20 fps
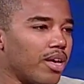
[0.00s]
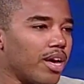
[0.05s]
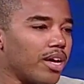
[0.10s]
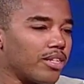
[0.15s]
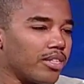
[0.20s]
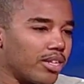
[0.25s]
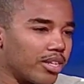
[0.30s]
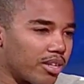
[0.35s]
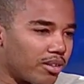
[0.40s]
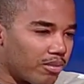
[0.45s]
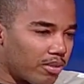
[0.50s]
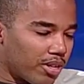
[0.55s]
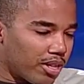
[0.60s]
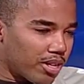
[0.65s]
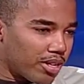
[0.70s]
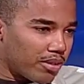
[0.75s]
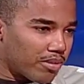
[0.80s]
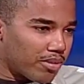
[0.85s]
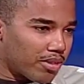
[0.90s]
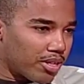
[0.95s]
I
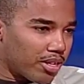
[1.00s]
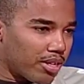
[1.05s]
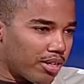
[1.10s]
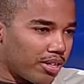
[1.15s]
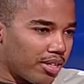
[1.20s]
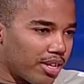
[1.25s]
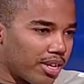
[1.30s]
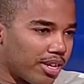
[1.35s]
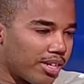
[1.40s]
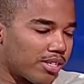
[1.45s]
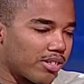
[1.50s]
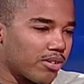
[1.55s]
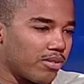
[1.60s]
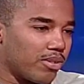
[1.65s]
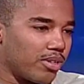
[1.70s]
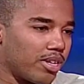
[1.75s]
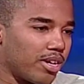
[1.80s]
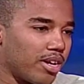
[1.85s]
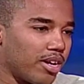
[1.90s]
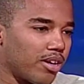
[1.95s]
did theater in high school,
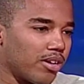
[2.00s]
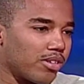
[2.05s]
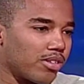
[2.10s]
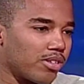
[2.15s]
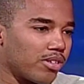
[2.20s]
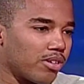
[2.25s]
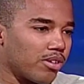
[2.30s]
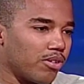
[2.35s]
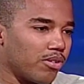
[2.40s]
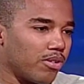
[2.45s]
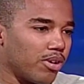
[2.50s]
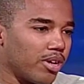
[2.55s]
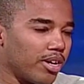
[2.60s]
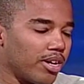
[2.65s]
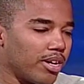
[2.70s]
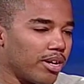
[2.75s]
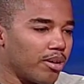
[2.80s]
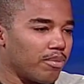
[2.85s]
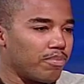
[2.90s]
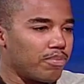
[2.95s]
and I
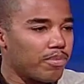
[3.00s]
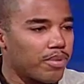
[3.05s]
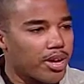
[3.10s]
also,